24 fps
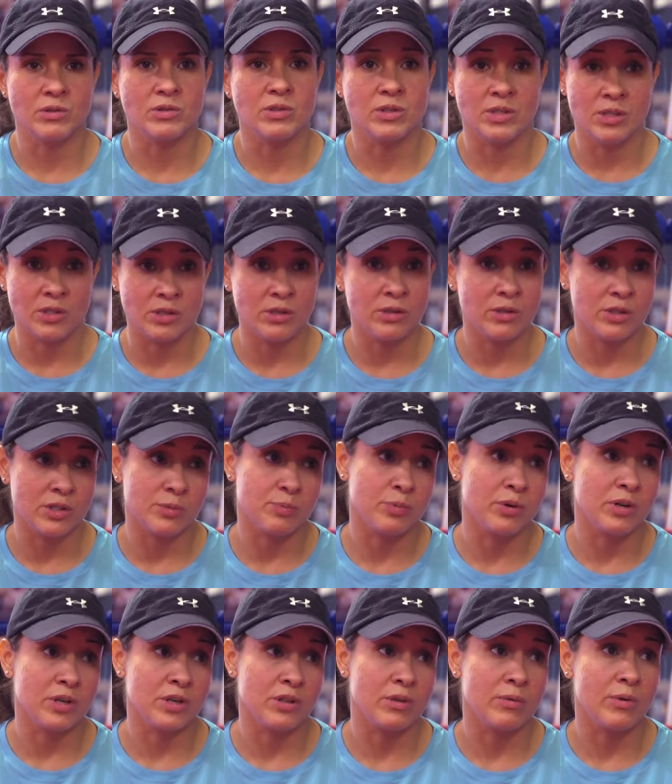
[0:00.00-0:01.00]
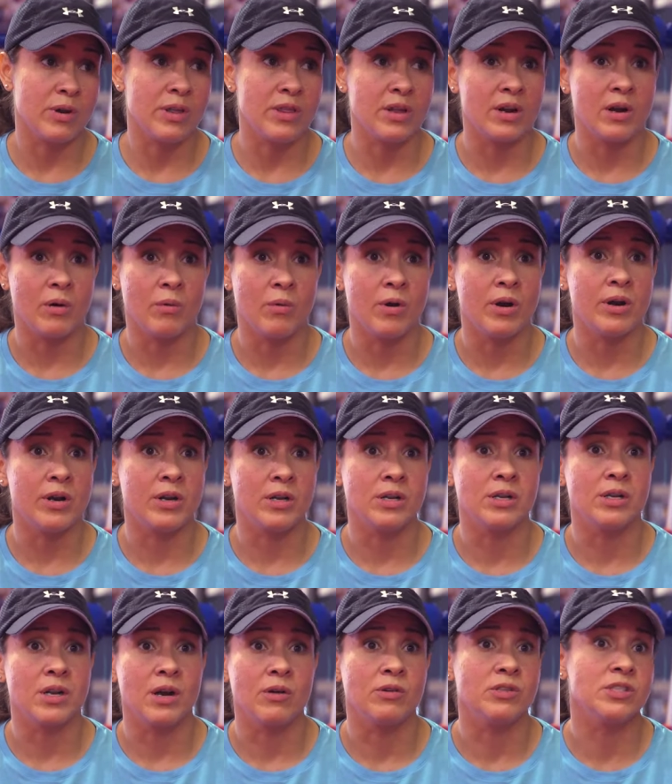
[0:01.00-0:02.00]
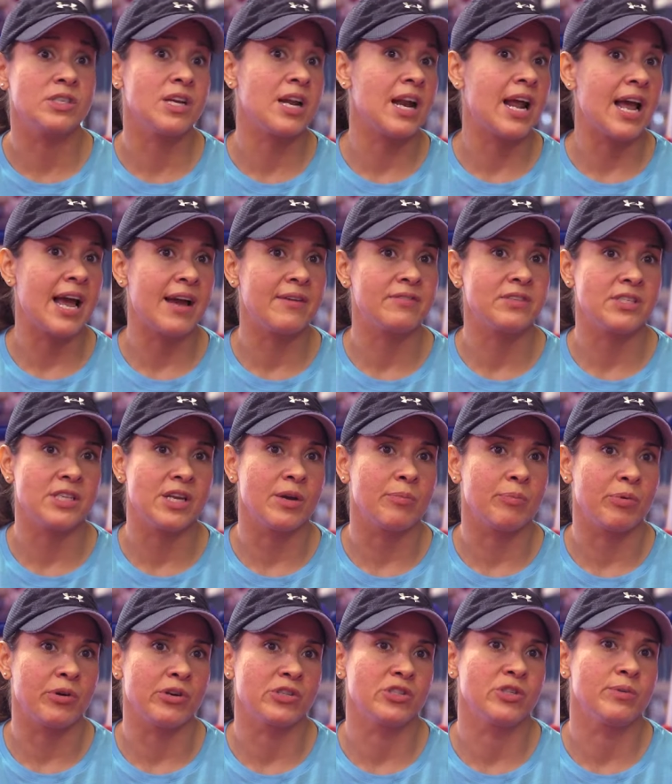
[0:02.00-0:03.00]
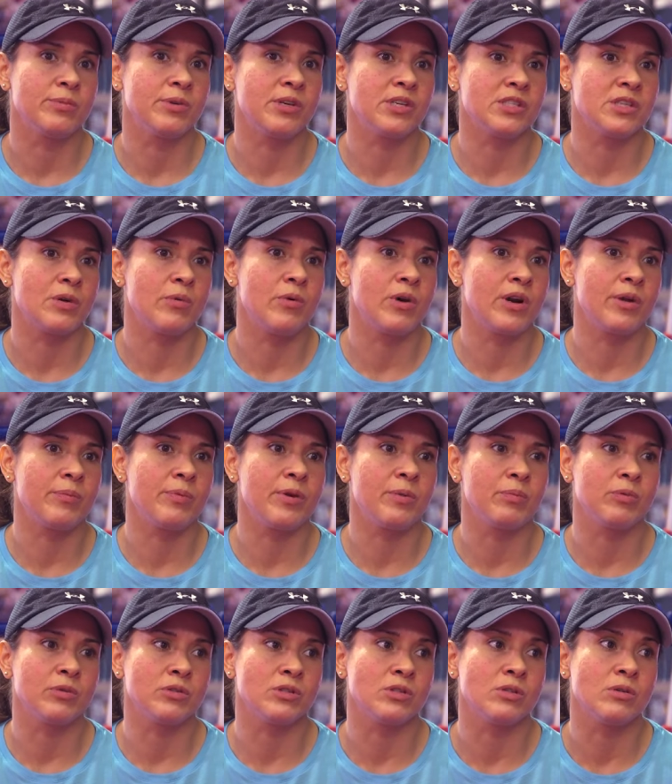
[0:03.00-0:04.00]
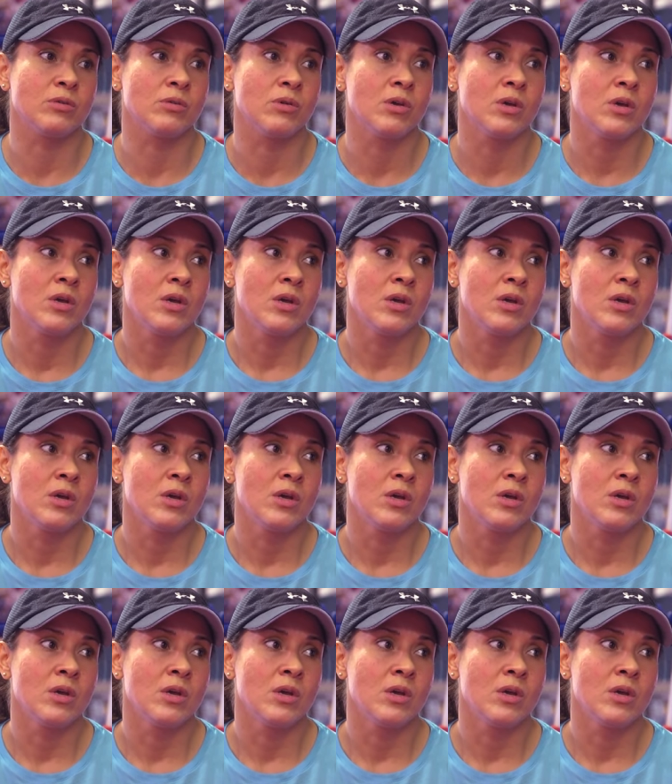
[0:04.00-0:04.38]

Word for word: to, to do this book in the way that I wanted, I was going to have to get personal because I wanted people to,